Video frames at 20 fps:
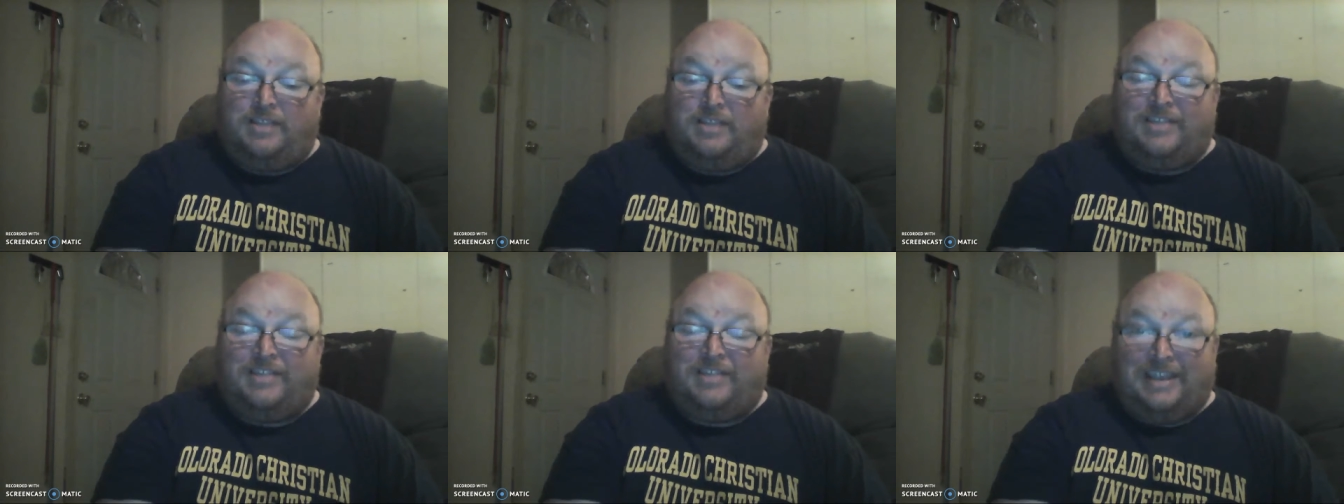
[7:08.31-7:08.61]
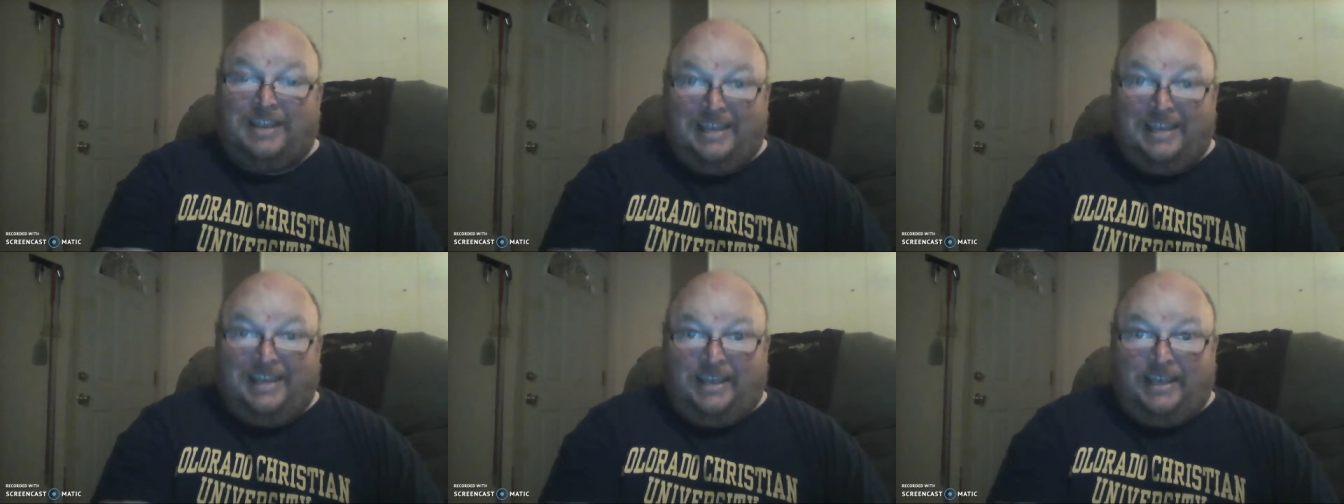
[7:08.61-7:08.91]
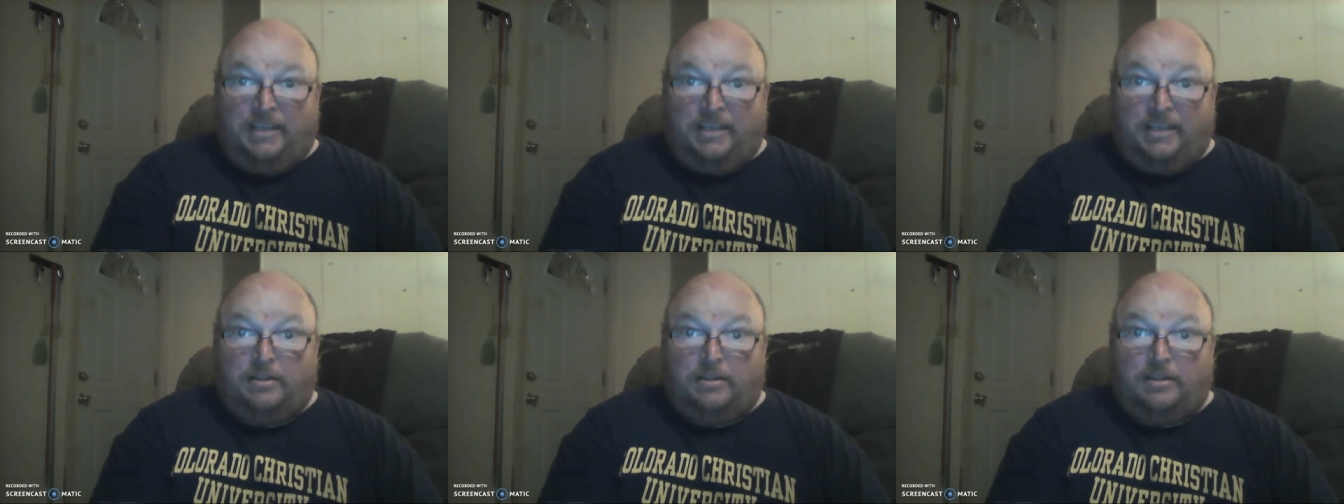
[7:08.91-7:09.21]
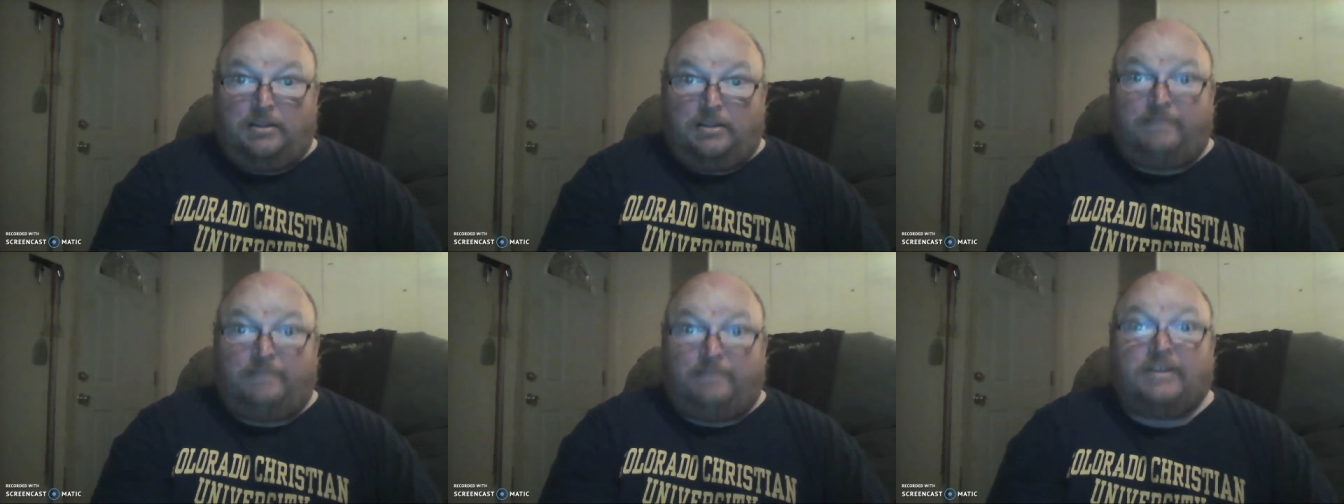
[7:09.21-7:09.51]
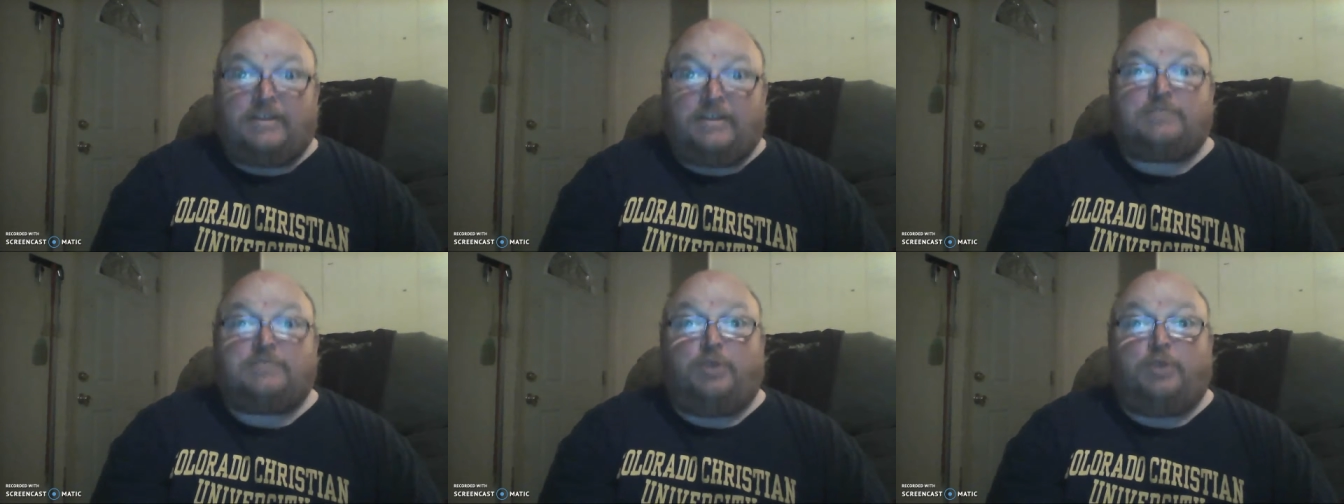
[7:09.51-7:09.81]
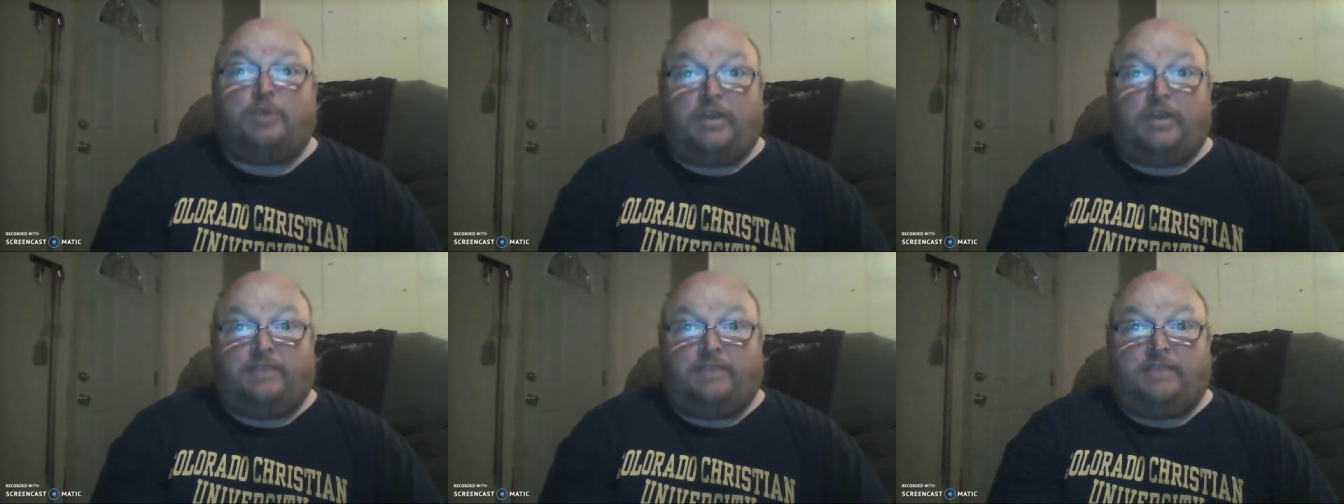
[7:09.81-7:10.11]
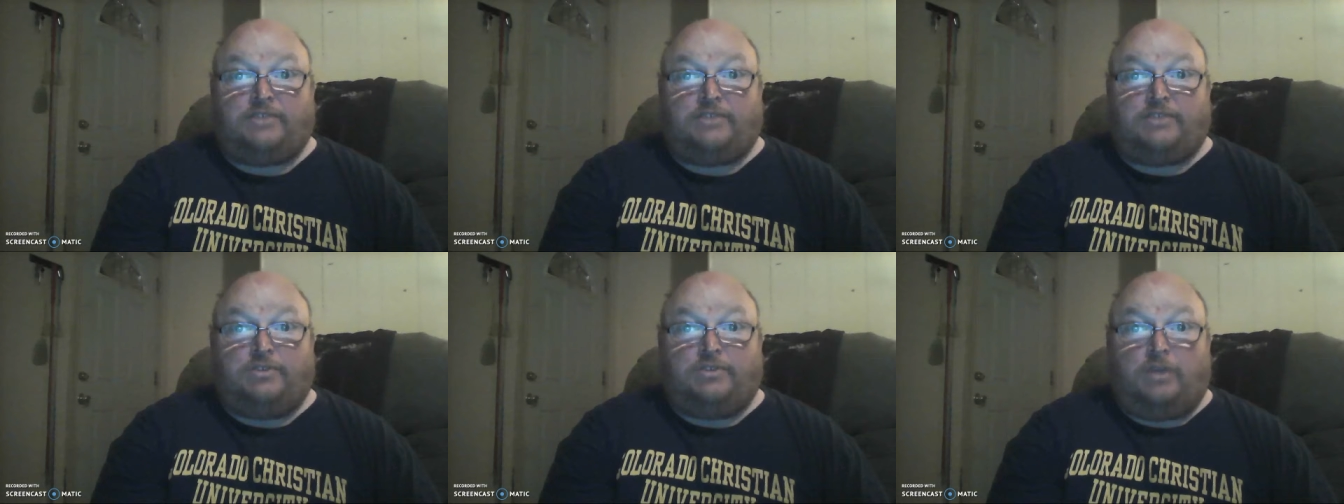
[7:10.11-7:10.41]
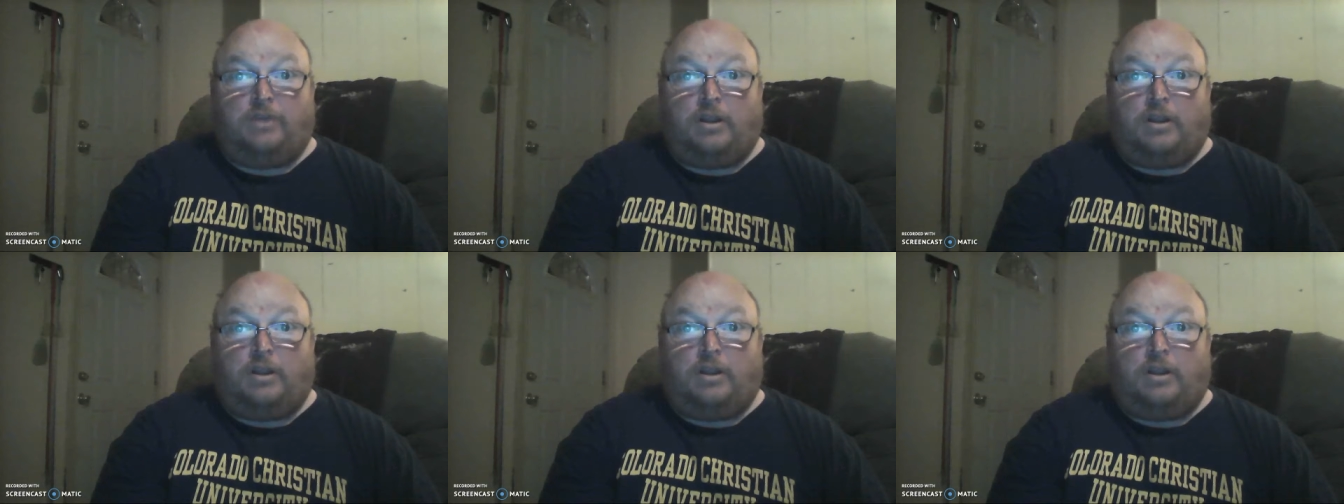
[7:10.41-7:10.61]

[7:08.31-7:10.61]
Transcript: the link that Facebook gives you,